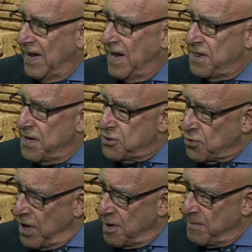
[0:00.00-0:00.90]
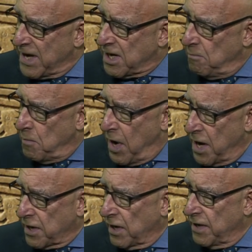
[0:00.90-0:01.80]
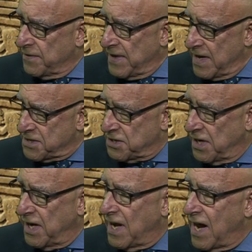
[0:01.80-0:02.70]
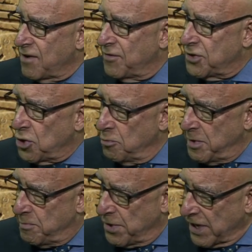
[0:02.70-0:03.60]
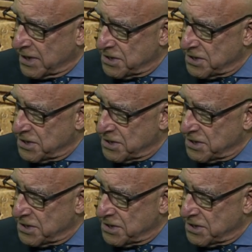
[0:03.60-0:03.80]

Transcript: and then try to make a model of that city out of adobe bricks.